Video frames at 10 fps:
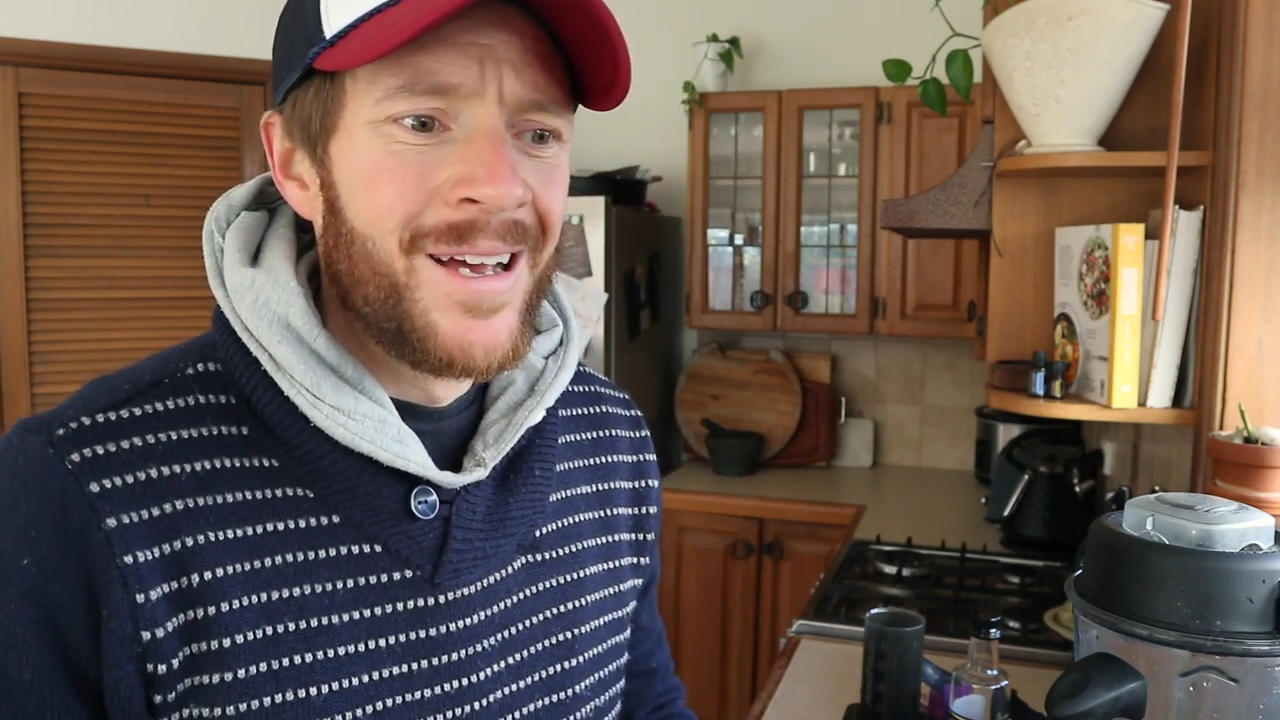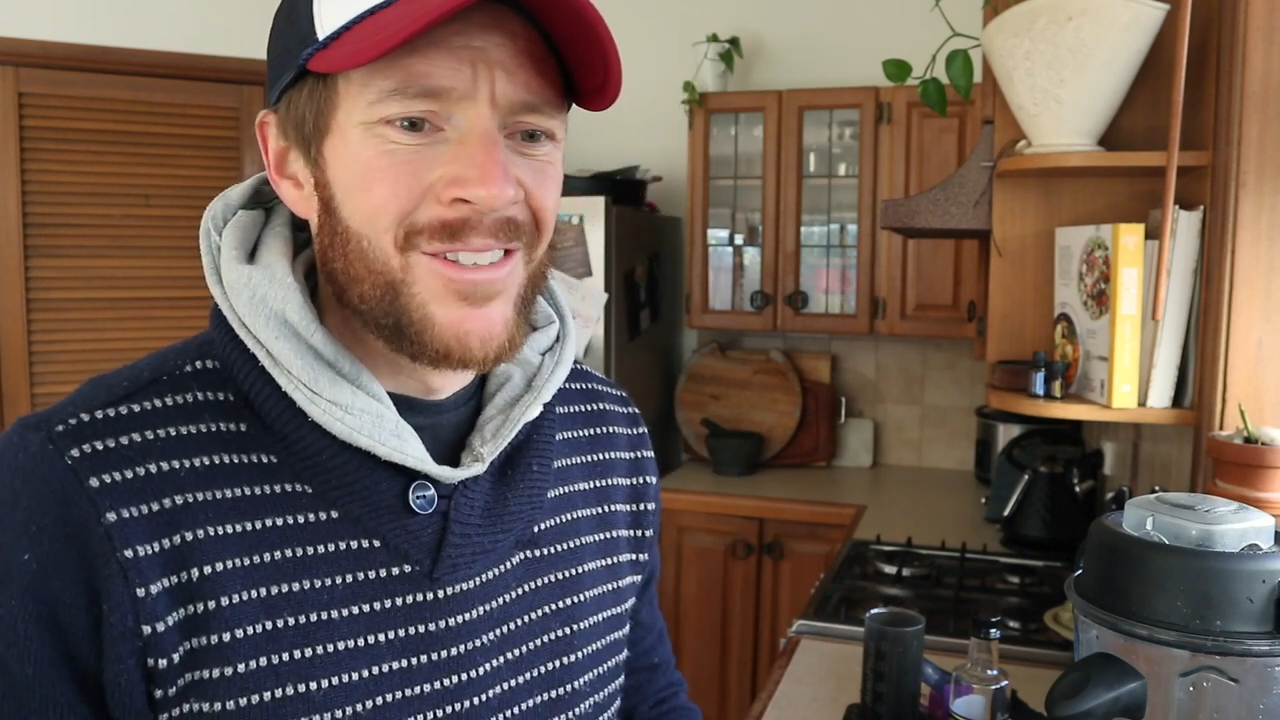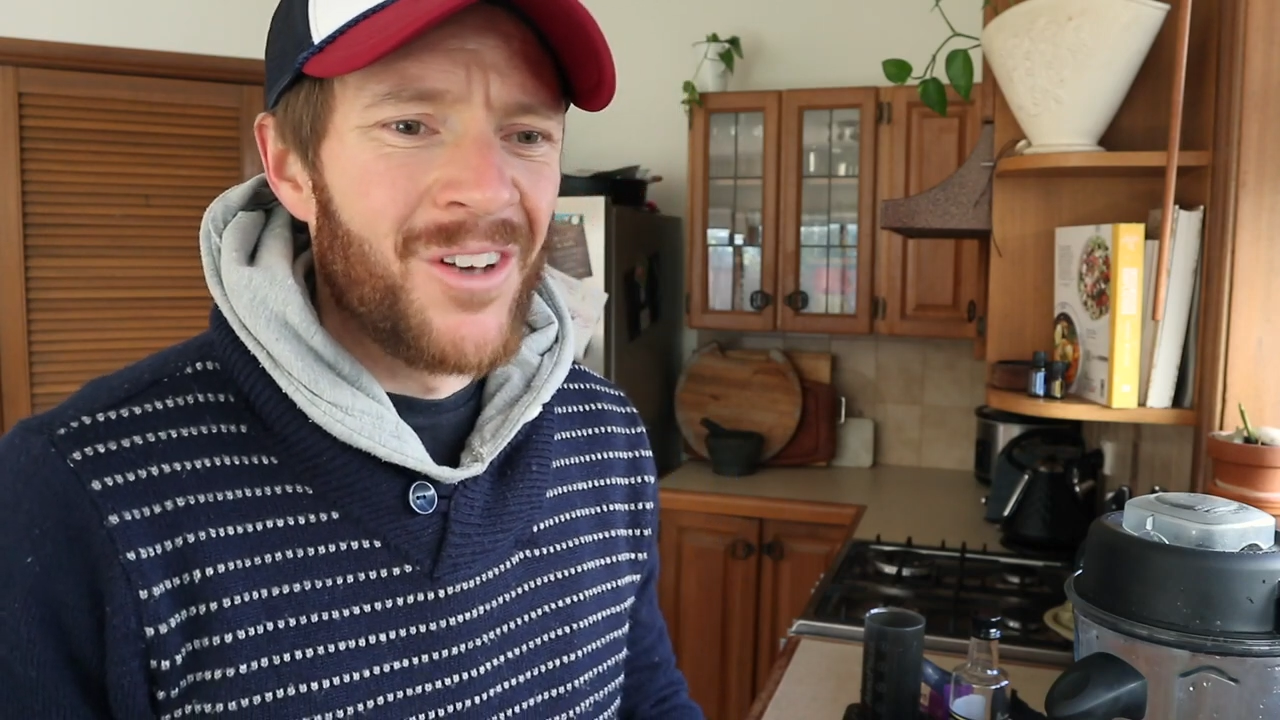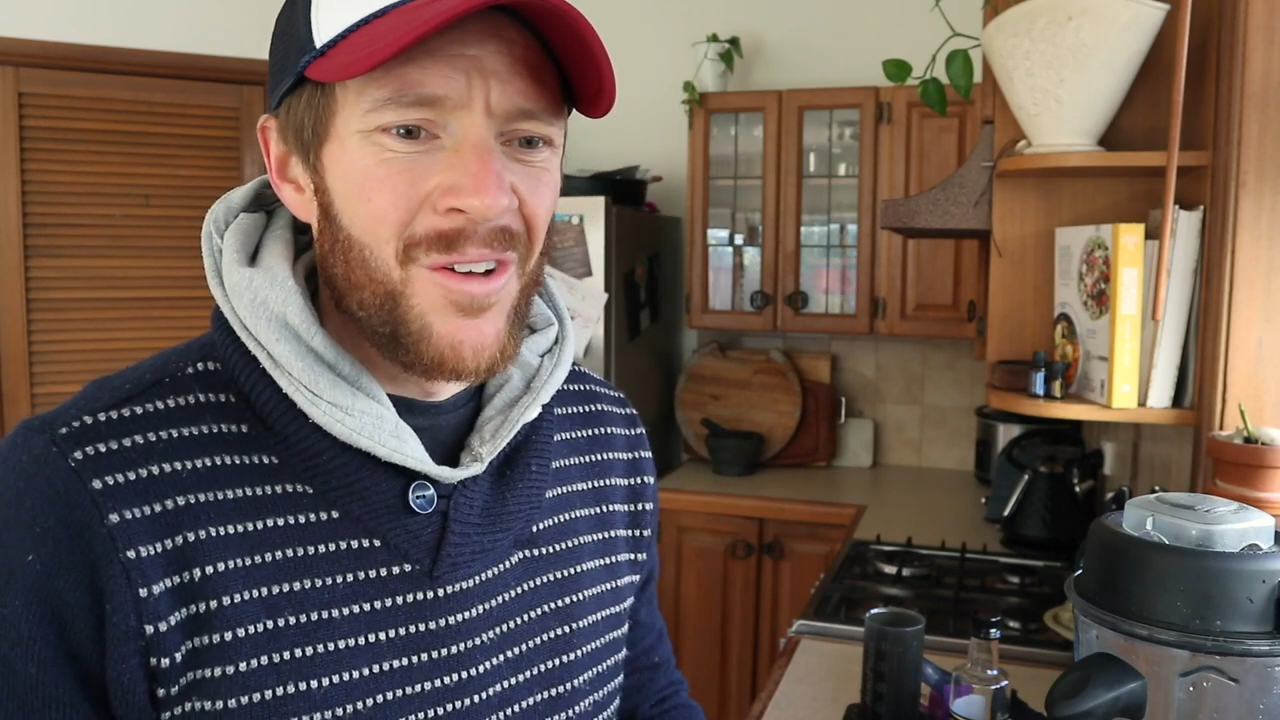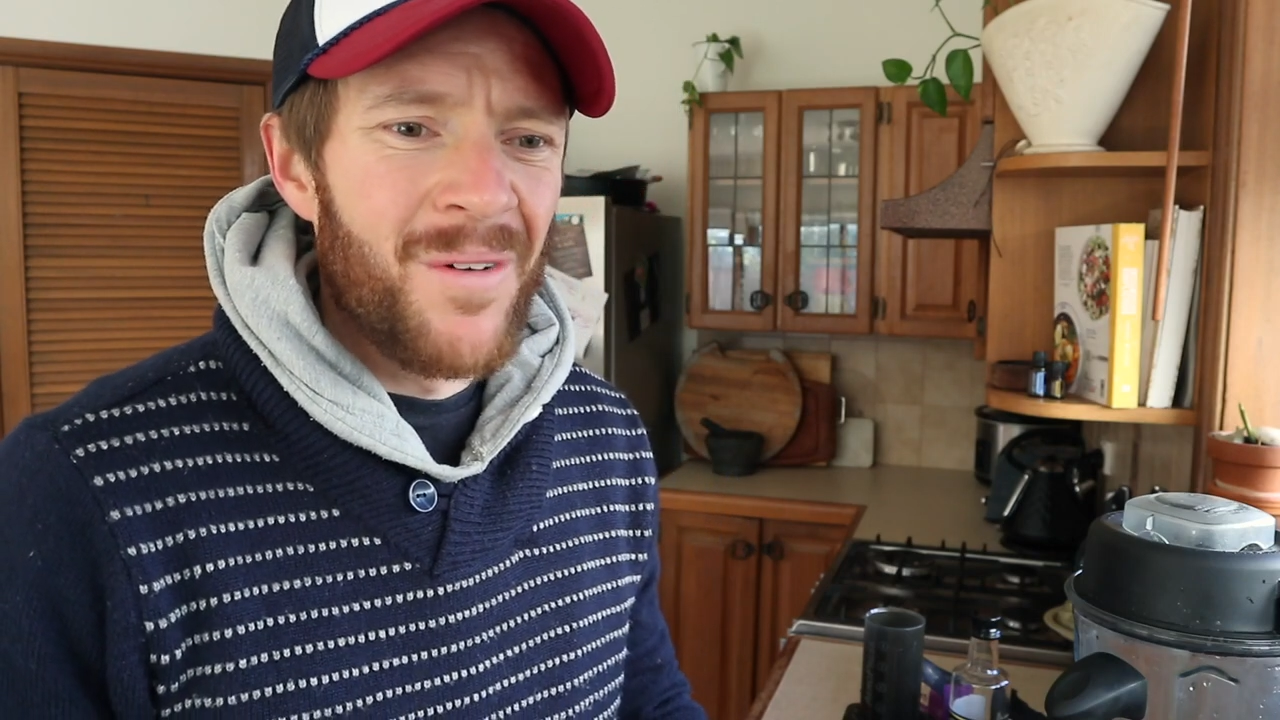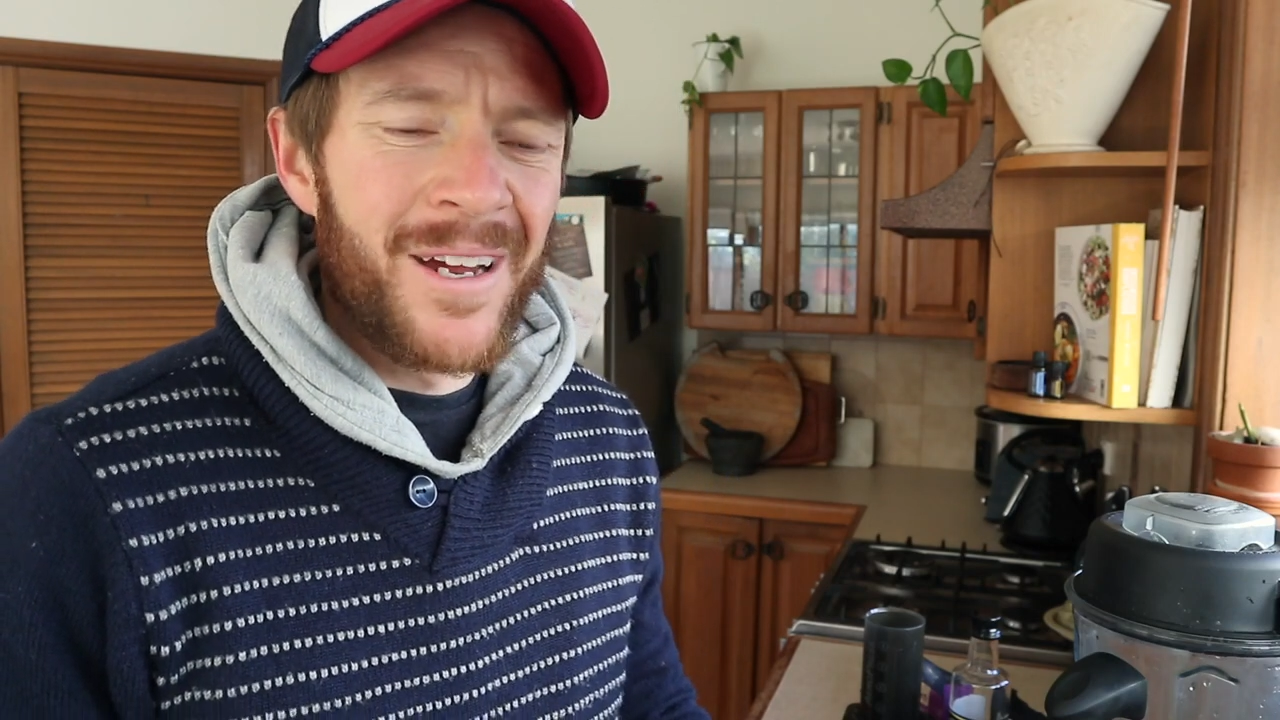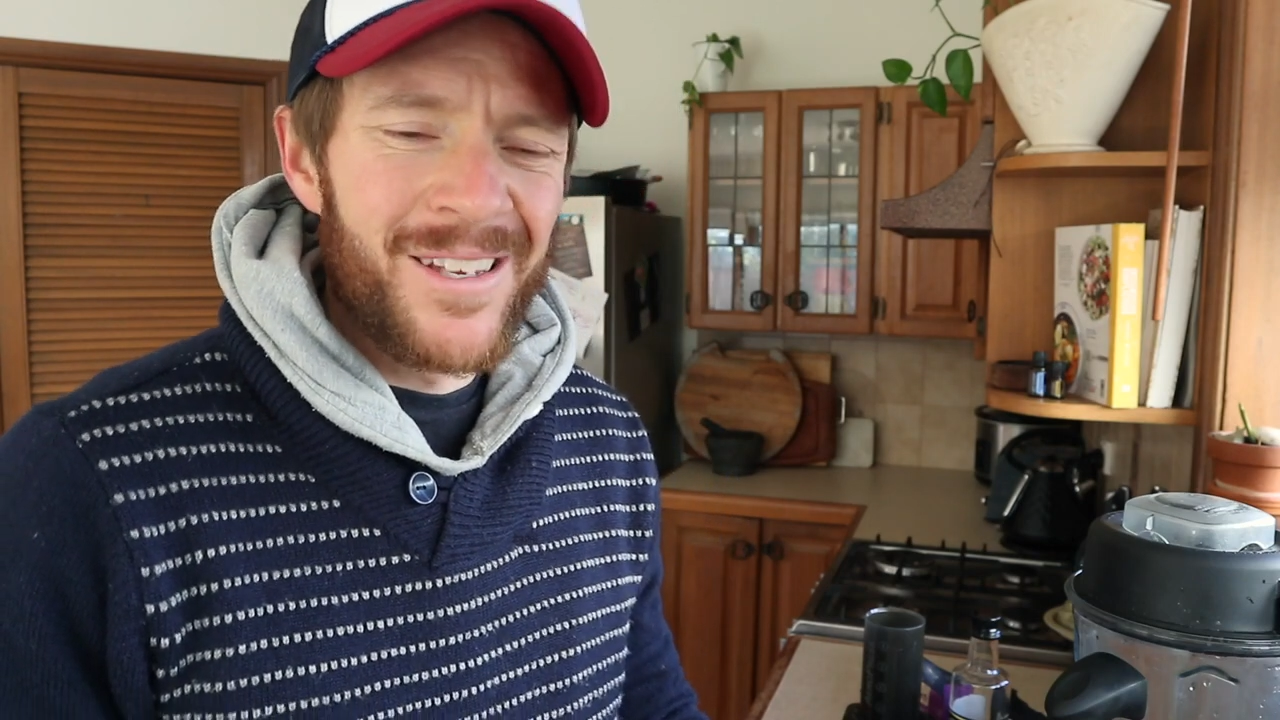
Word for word: so I